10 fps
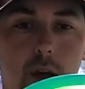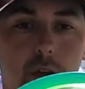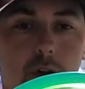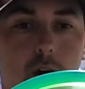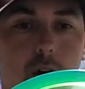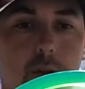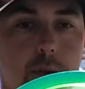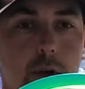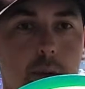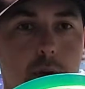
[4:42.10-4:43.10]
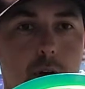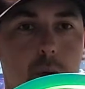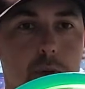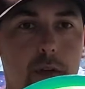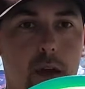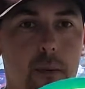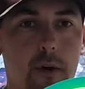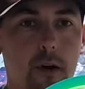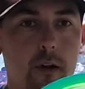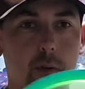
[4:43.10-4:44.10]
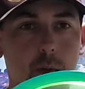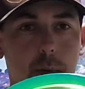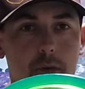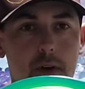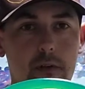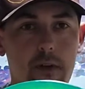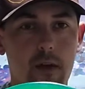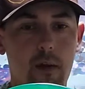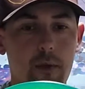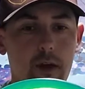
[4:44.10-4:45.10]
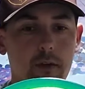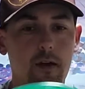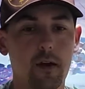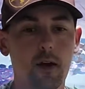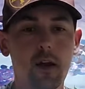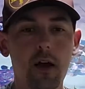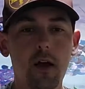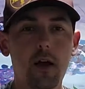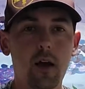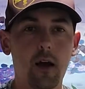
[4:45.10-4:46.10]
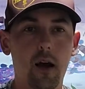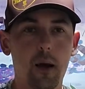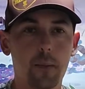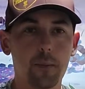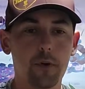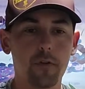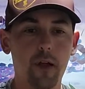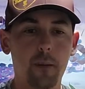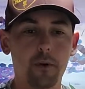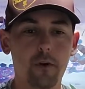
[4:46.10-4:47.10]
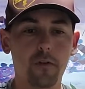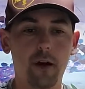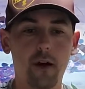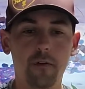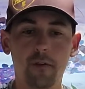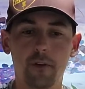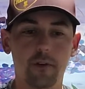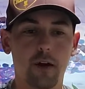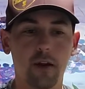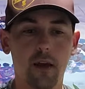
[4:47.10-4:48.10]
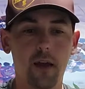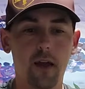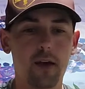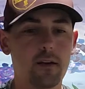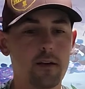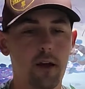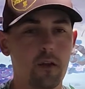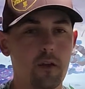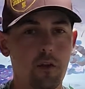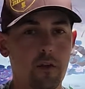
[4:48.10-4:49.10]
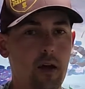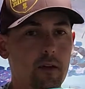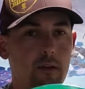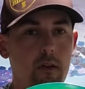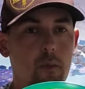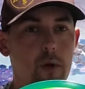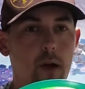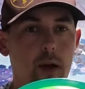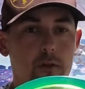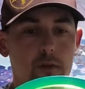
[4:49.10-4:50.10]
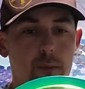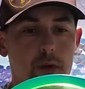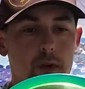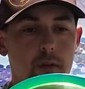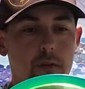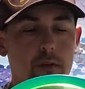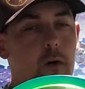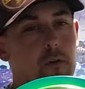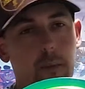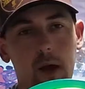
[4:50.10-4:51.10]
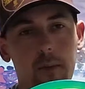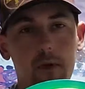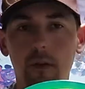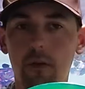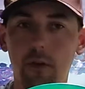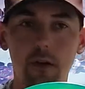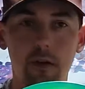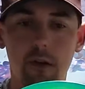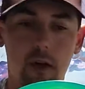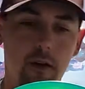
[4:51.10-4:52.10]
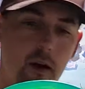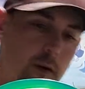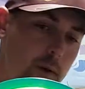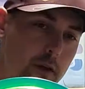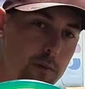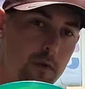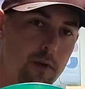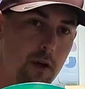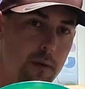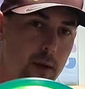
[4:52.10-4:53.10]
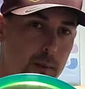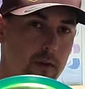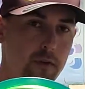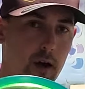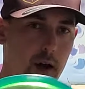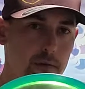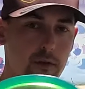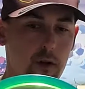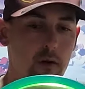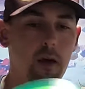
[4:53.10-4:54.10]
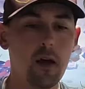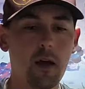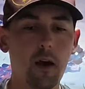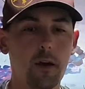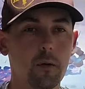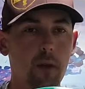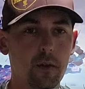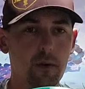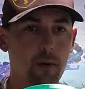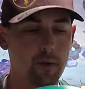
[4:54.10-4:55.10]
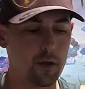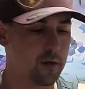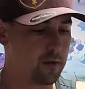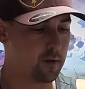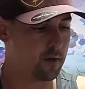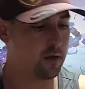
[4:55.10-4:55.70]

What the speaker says: has an awesome European Open stamp on it. It's one of my favorite stamps out there. Pretty flat profile, feels great in the hand, and it's just that little bit of extra beef over my MD3s and not quite as beefy as my MD5, so I do like throwing this.